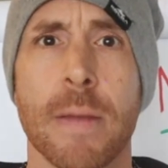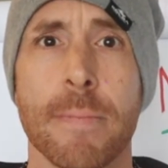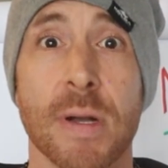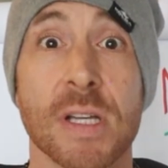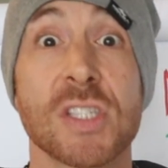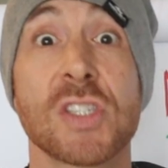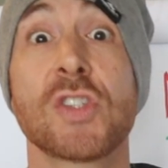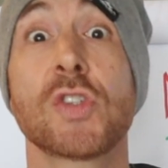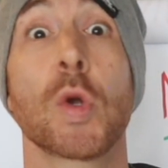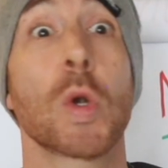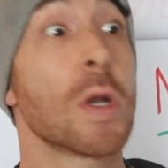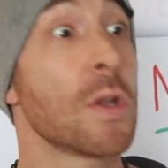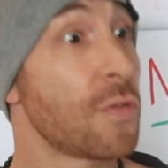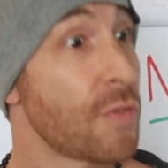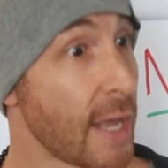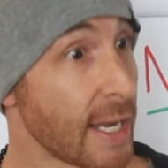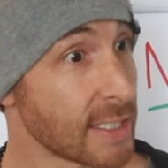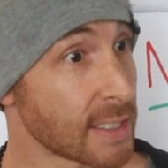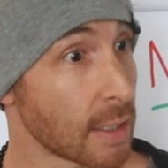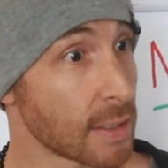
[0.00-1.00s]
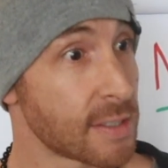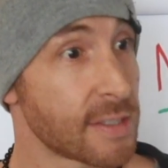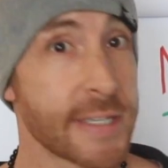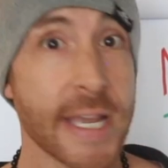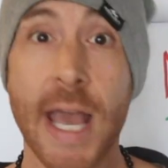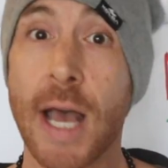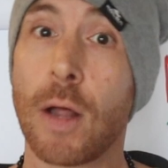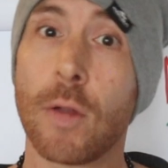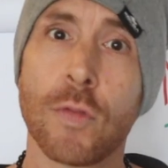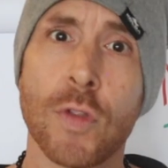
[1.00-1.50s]
but certain things I'll
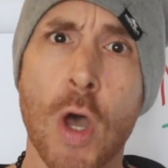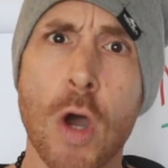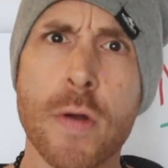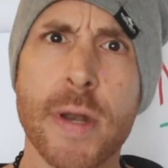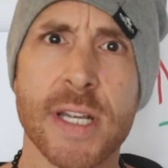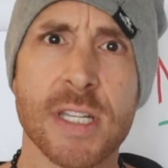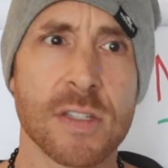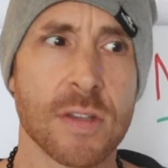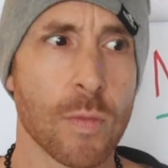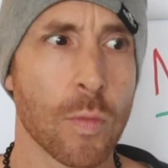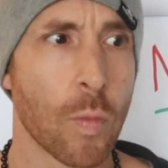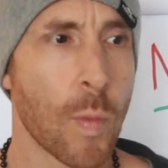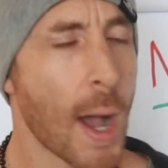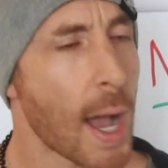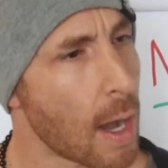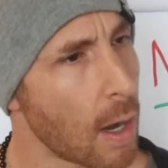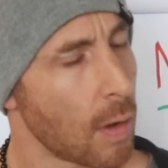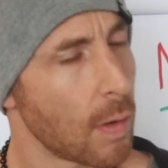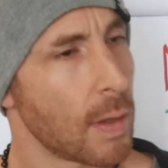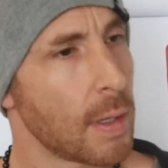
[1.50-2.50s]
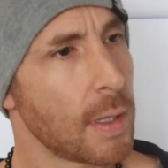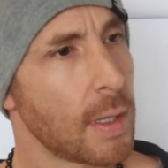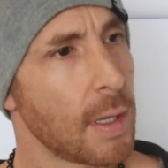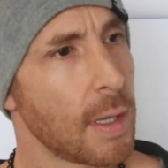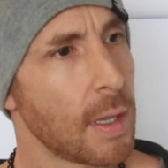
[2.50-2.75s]
say, I'll notice, wow,